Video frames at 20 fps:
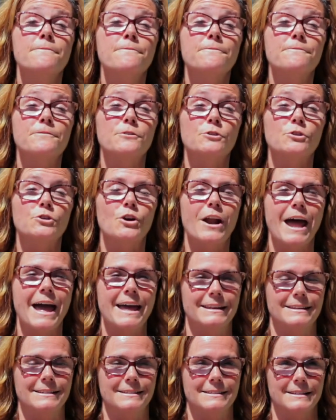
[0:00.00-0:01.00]

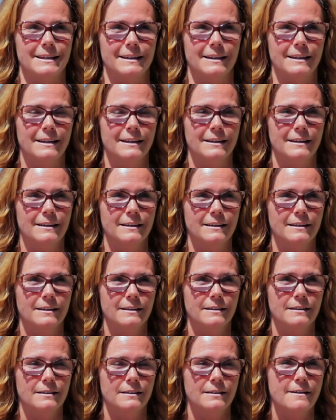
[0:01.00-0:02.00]
friend.
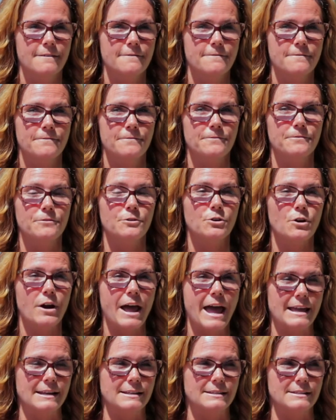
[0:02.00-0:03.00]

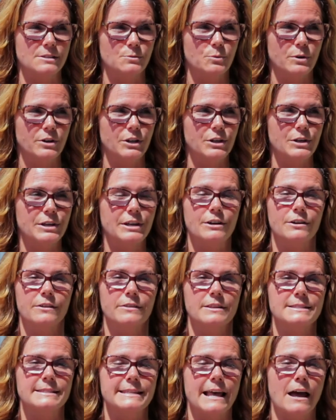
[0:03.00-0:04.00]
Friend. Where do you hear
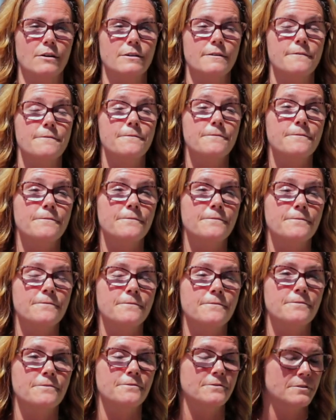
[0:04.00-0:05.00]
the sound?
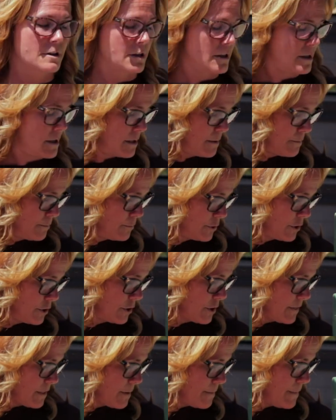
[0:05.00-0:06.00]
Put it
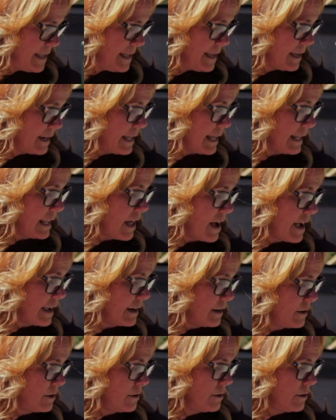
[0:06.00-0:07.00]
on the beginning line